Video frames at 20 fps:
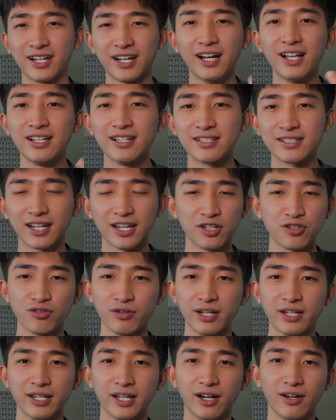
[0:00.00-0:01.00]
colors get
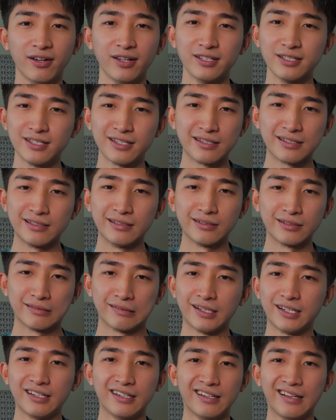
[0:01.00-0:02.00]
drained out, and it just
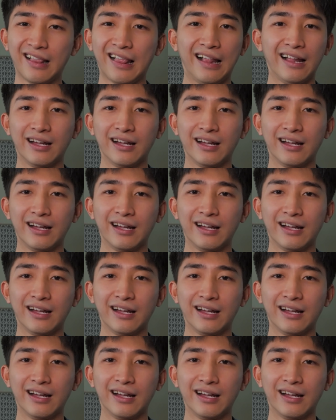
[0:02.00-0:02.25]
looks very